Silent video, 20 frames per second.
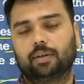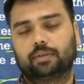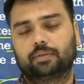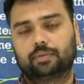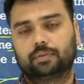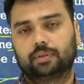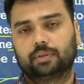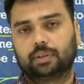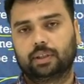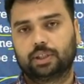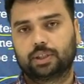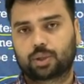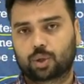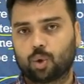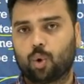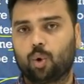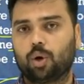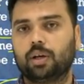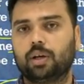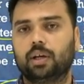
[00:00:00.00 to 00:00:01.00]
score
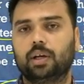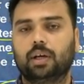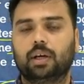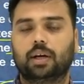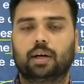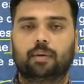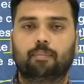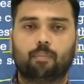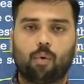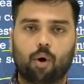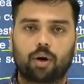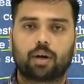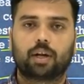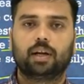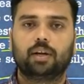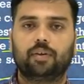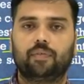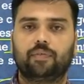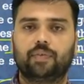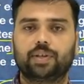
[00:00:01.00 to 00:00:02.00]
model
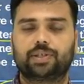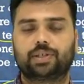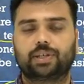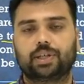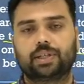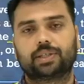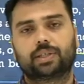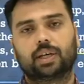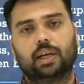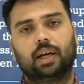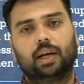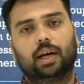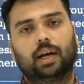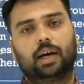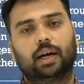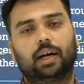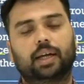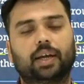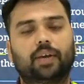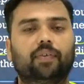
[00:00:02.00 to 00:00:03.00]
which is
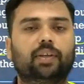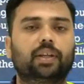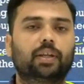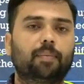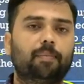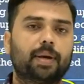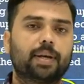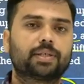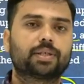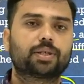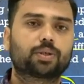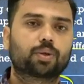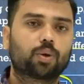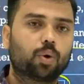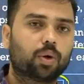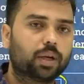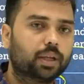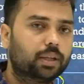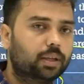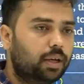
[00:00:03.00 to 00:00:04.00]
giving the best score in
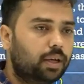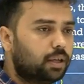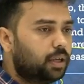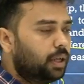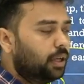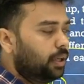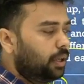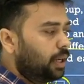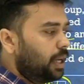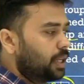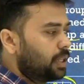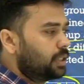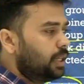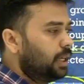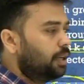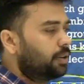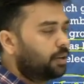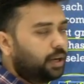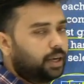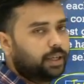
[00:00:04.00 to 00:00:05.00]
the test and
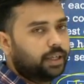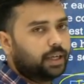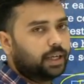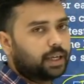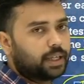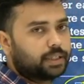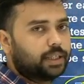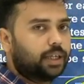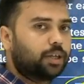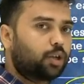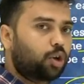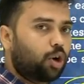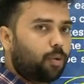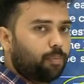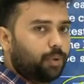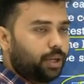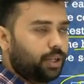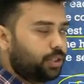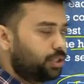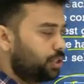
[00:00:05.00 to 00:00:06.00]
training data set
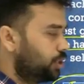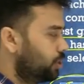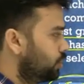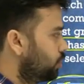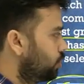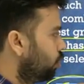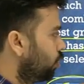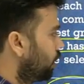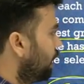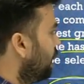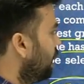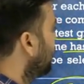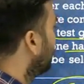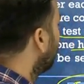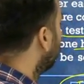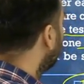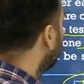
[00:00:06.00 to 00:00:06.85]
combinations. Okay, so